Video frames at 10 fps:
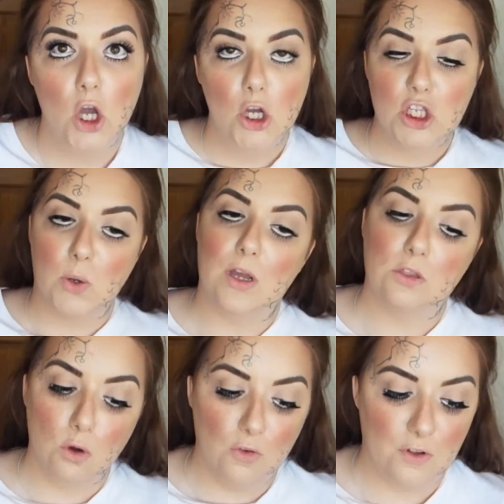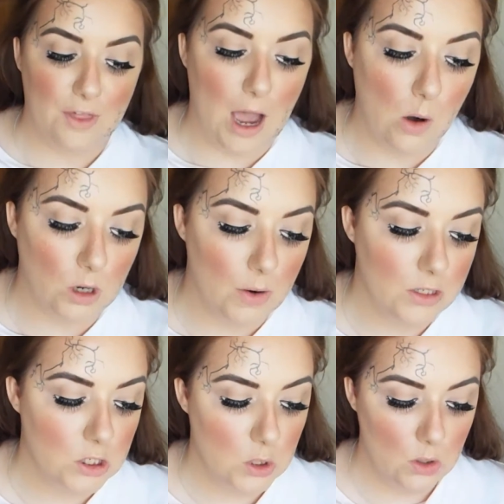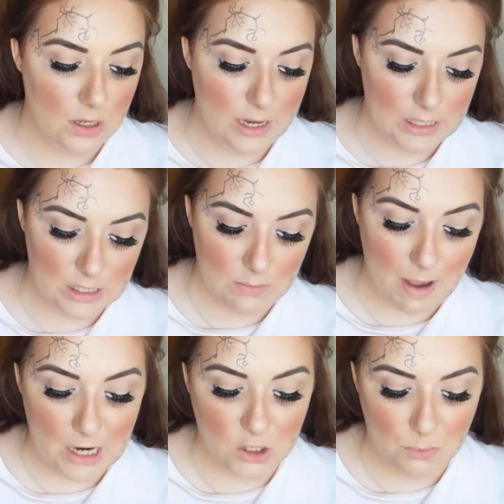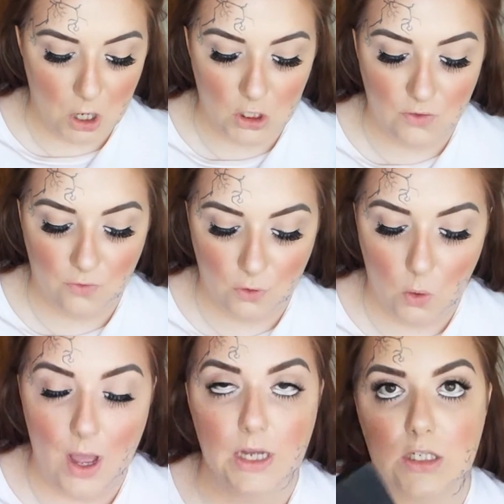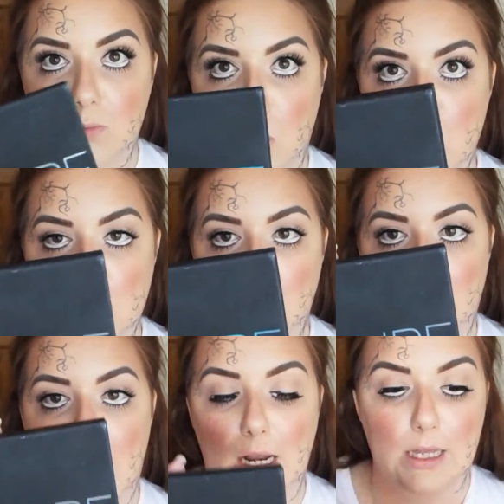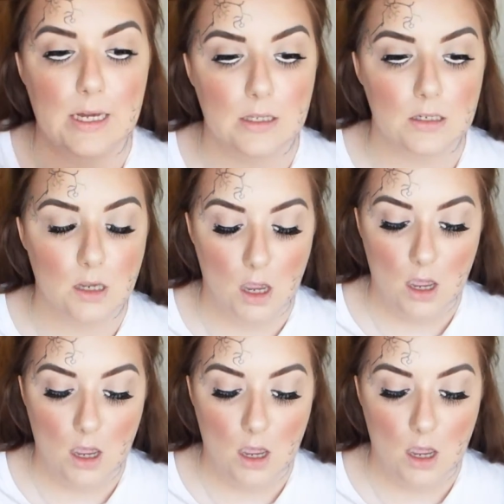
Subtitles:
So I thought for that I'll go into the Smashbox Full Exposure palette.